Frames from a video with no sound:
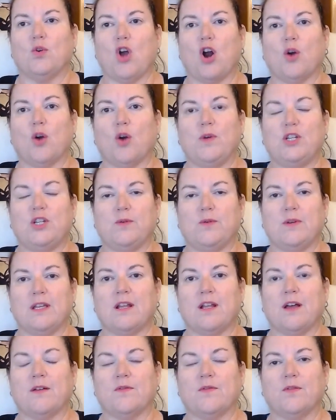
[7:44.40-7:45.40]
are we doing
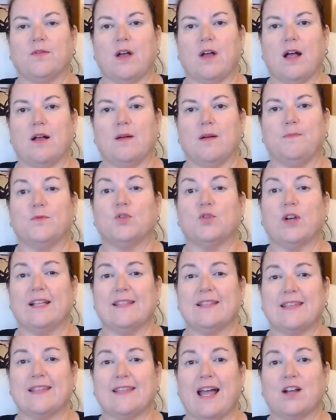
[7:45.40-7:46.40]
enough
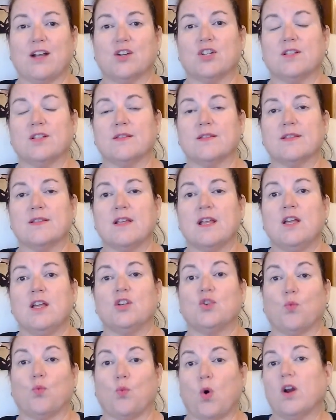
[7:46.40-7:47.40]
transactions
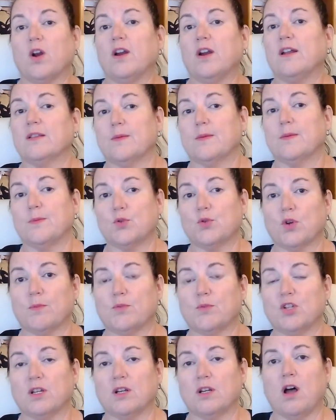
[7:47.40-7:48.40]
to warrant a
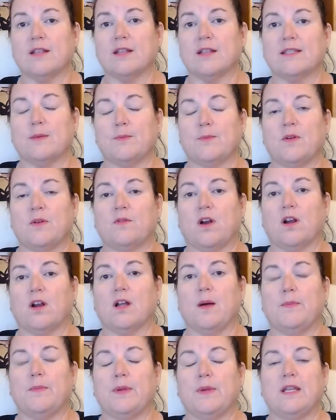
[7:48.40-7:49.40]
subscription on some of our
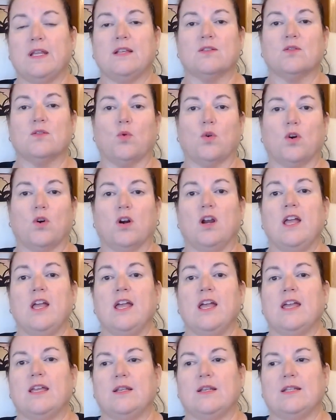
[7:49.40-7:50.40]
companies, or
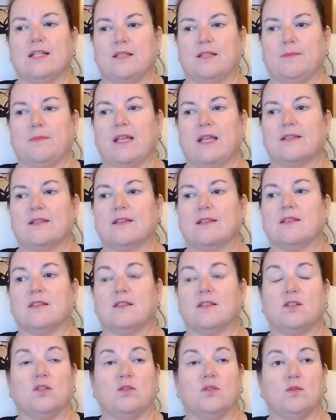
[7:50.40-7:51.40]
does it make sense
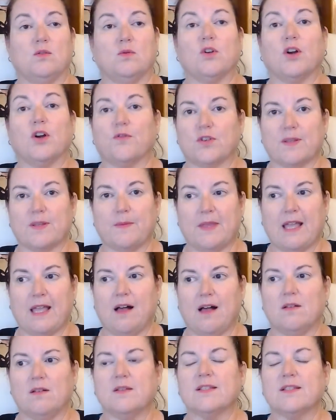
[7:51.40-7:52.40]
to look for something
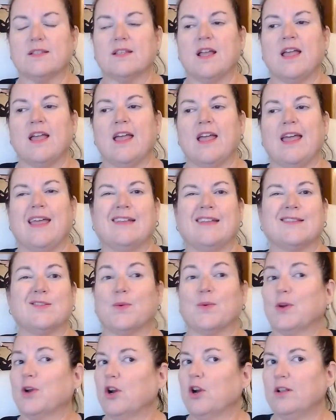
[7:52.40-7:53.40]
else? And so
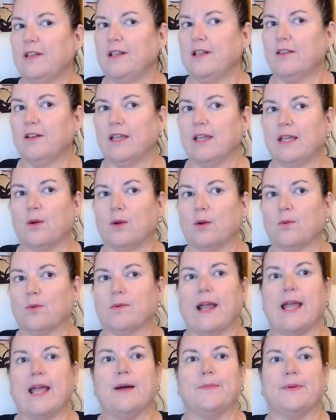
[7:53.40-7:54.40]
we're currently looking at
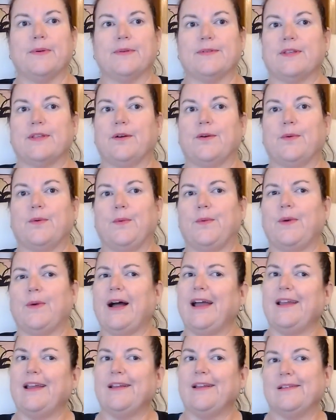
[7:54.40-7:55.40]
Ramp. So
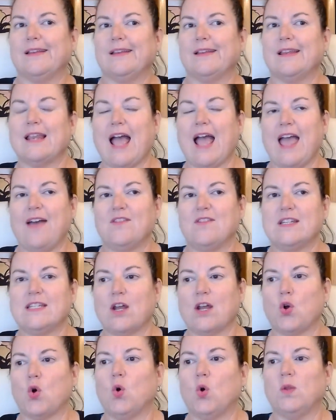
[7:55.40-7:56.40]
I haven't
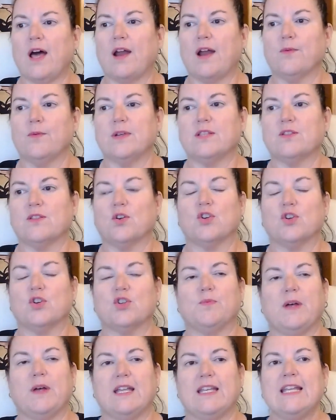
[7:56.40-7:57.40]
done a whole lot of research,
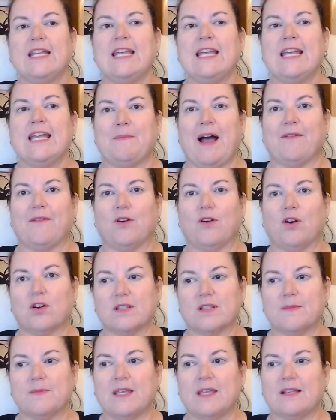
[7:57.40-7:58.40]
but I've heard
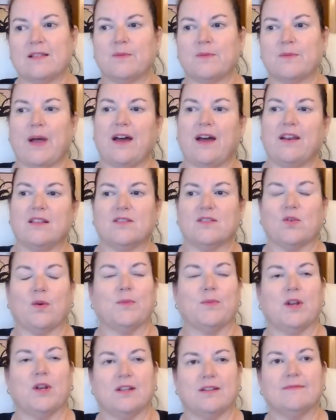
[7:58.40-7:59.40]
some things about it, so I'm
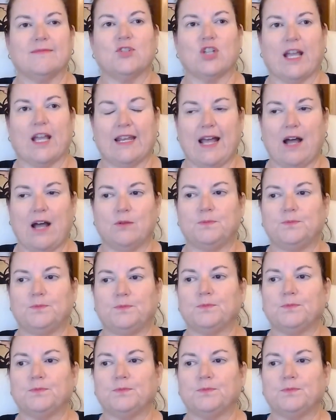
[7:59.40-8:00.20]
going to check it out.